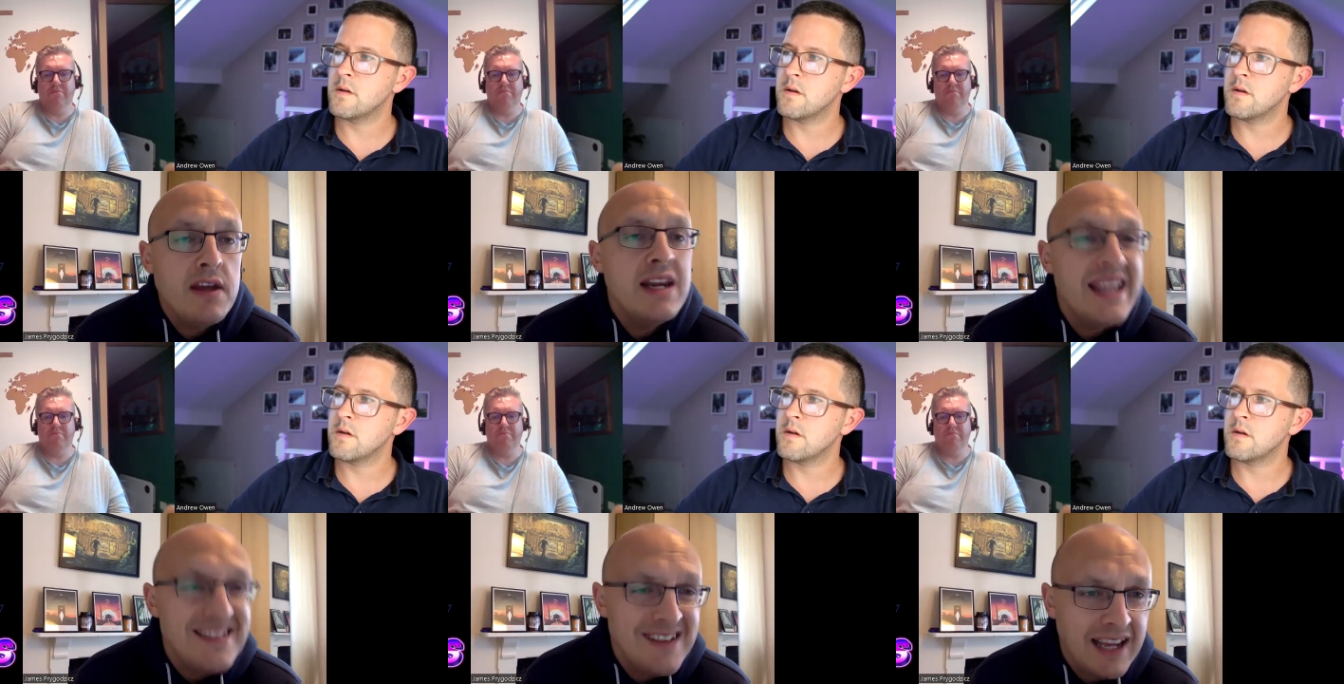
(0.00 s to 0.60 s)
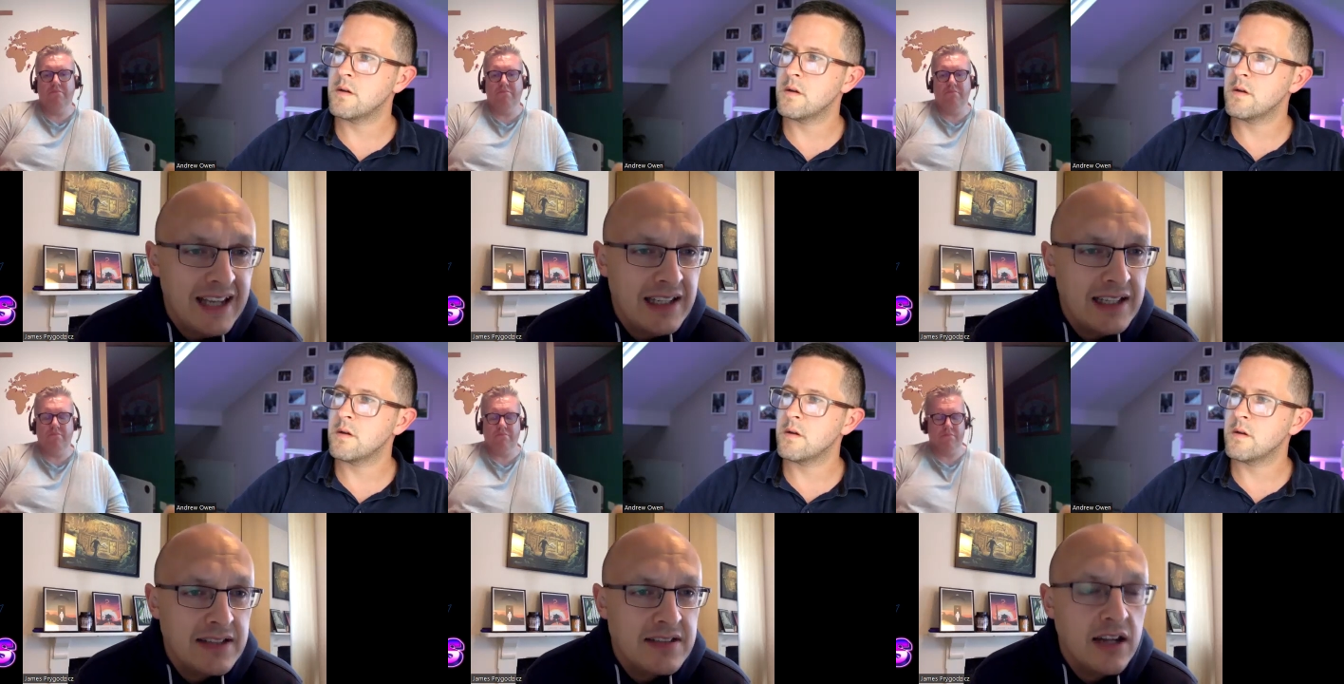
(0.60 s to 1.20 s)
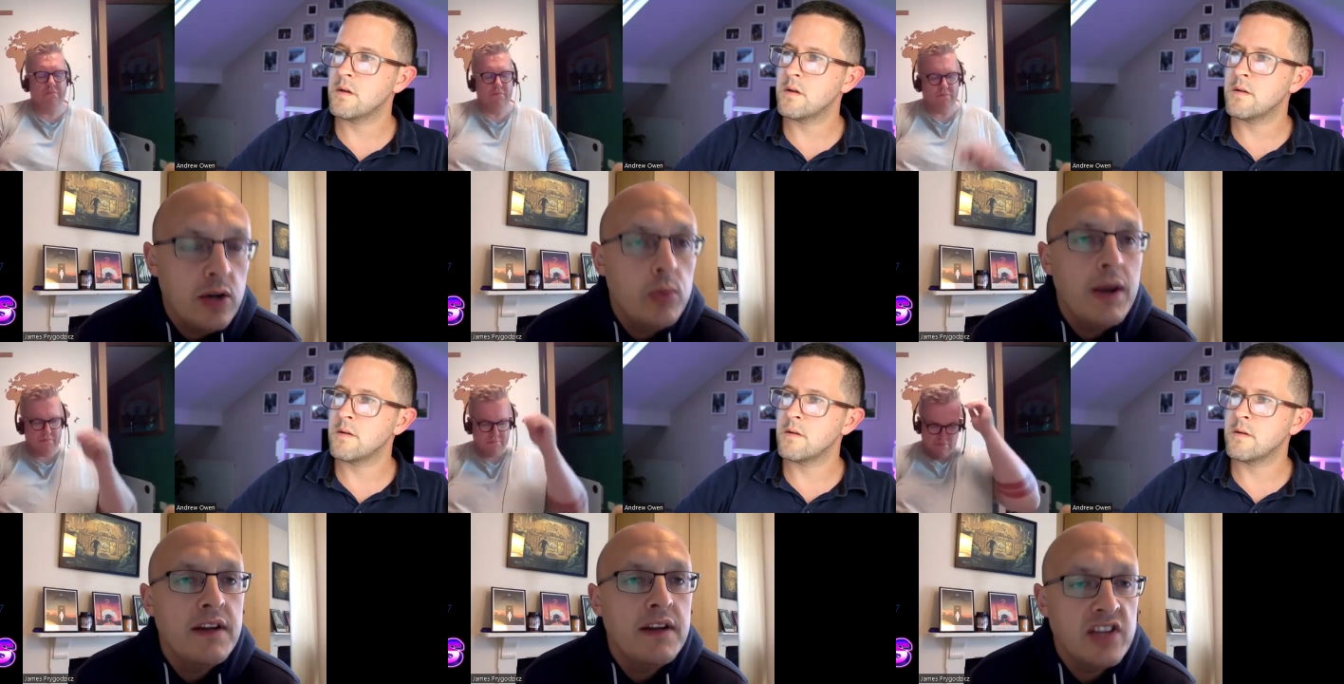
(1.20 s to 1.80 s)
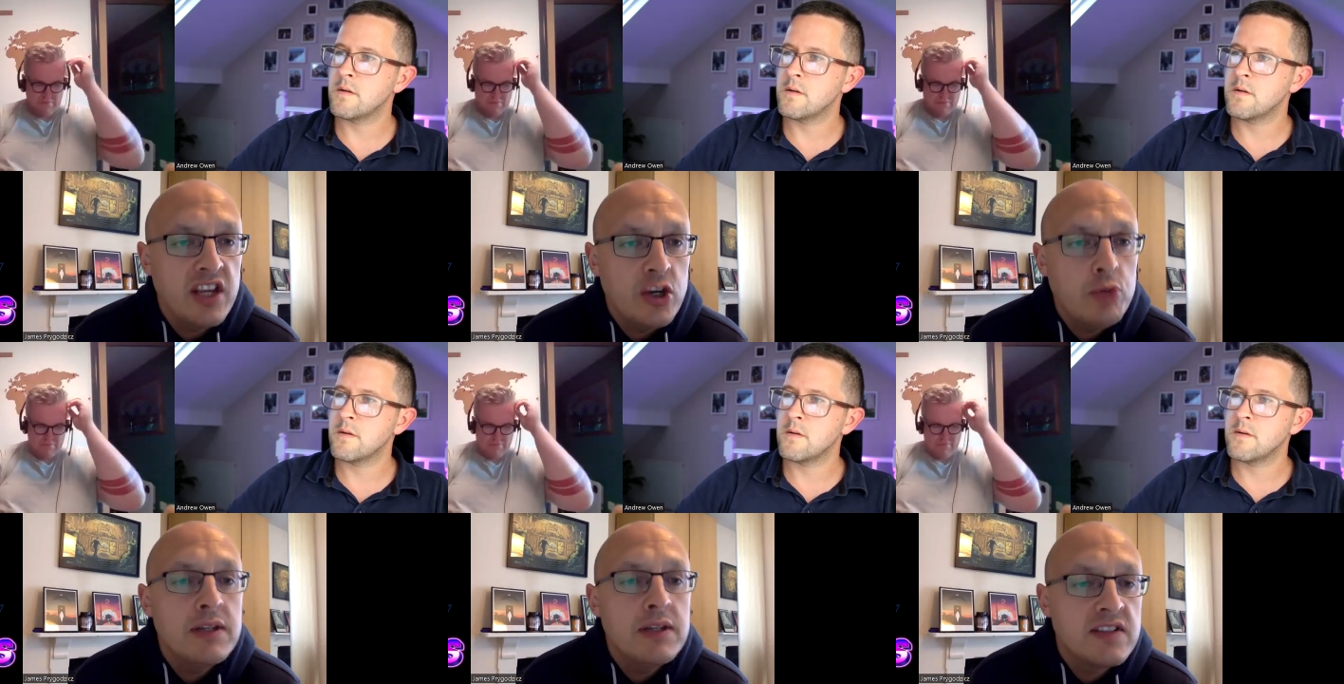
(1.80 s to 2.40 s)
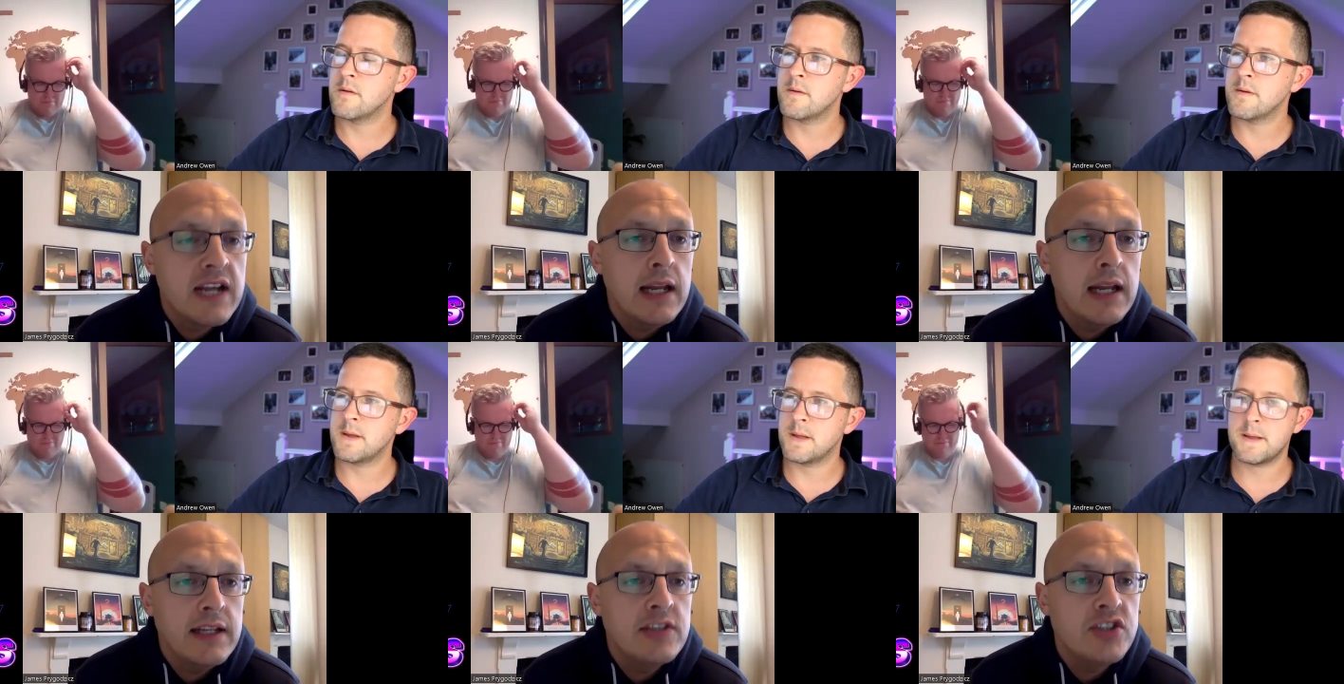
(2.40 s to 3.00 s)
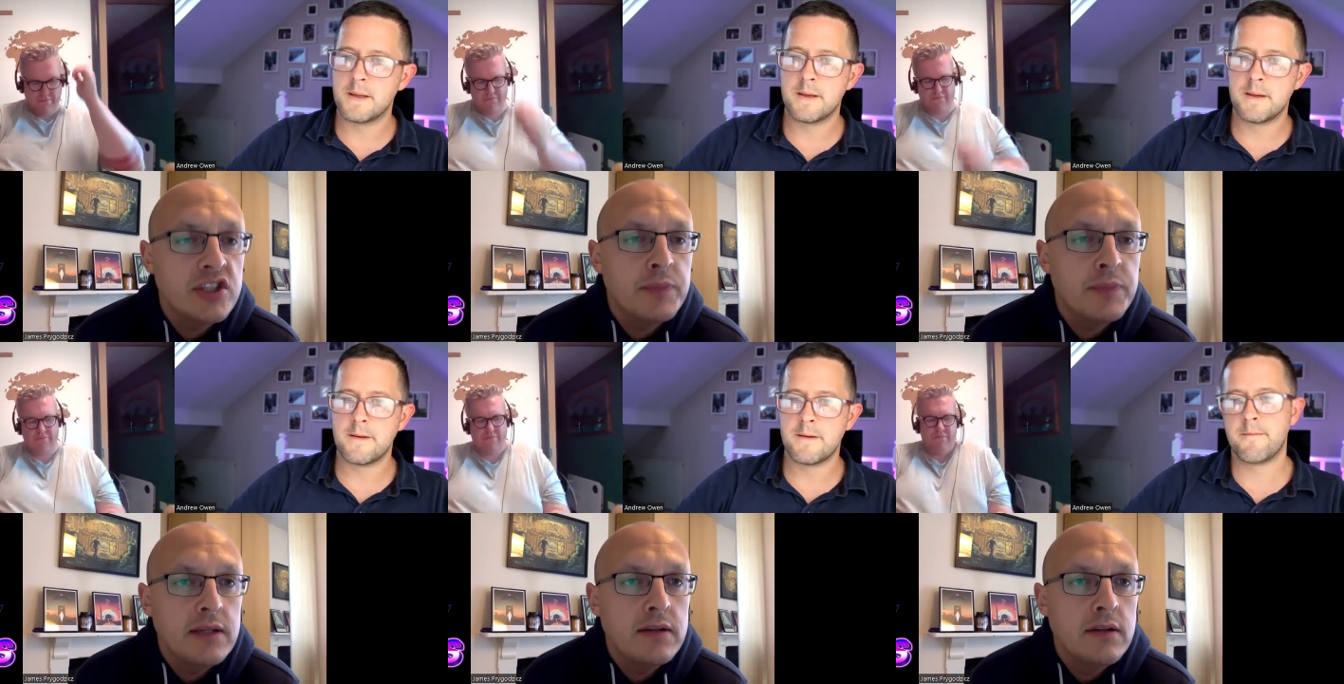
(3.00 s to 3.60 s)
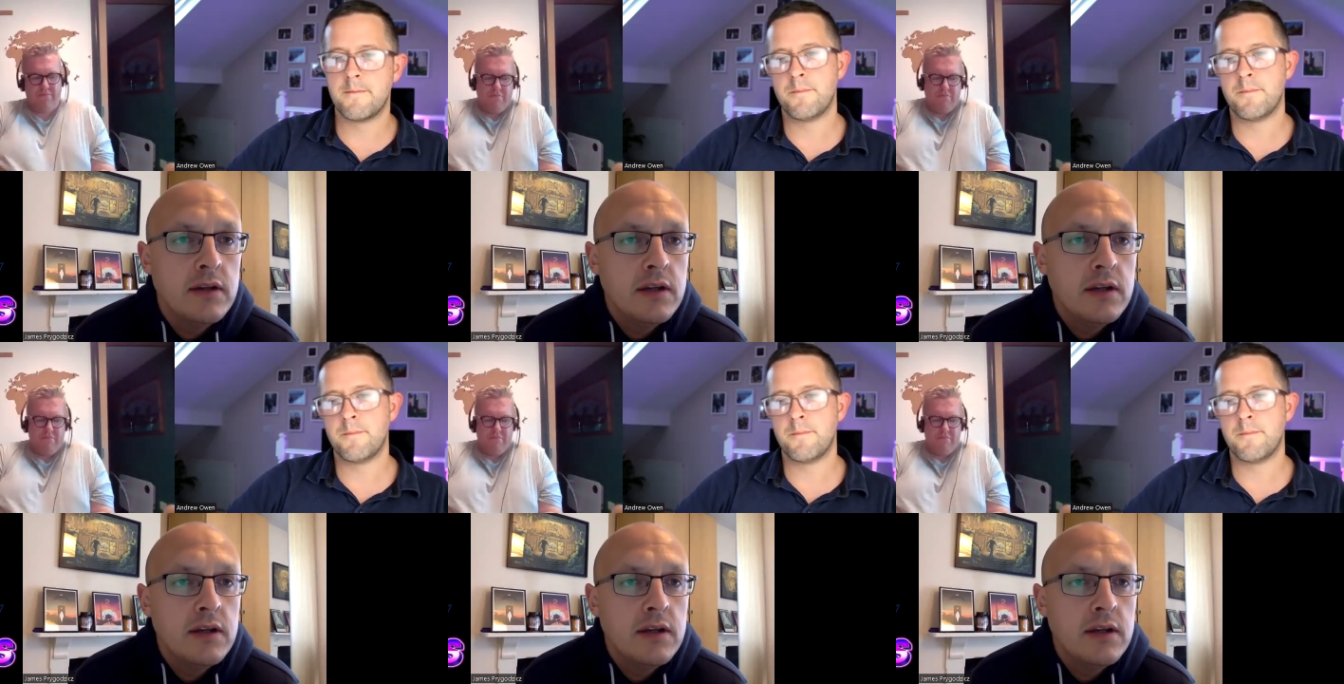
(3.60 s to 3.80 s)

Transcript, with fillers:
Speaker 1: it is an alien skull or whether it's a human skull and it's just been